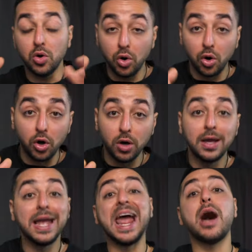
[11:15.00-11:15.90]

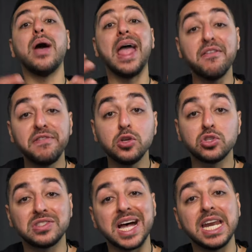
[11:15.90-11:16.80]
or how heavy your
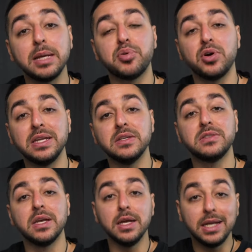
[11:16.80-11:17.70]
starting point
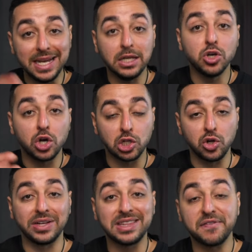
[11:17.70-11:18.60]
is in your
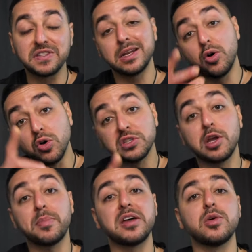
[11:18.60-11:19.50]
caloric deficit.
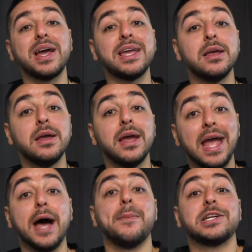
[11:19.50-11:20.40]
Also, by the way,
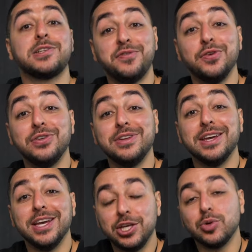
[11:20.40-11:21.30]
how much
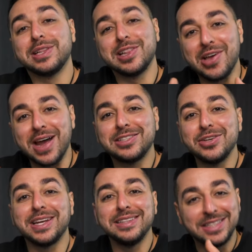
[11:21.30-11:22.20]
food you would like
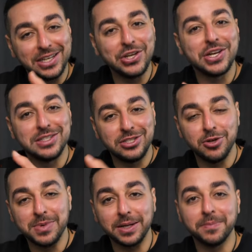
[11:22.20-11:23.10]
to continue
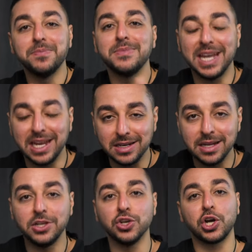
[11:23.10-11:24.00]
consuming
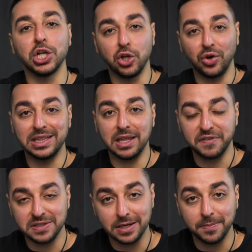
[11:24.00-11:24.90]
in your caloric
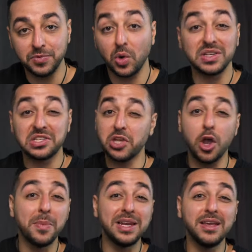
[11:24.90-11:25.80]
deficit. There are
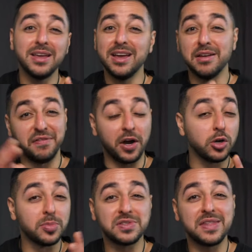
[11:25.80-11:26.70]
so many
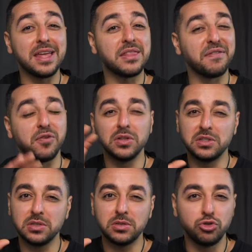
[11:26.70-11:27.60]
variables there, therefore,
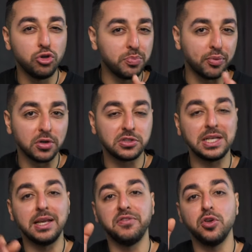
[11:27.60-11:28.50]
it's too broad to
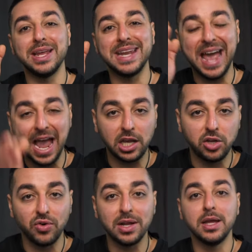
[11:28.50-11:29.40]
give you an
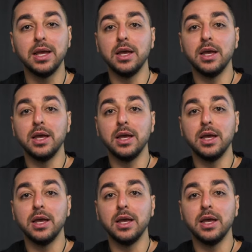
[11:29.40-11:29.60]
accurate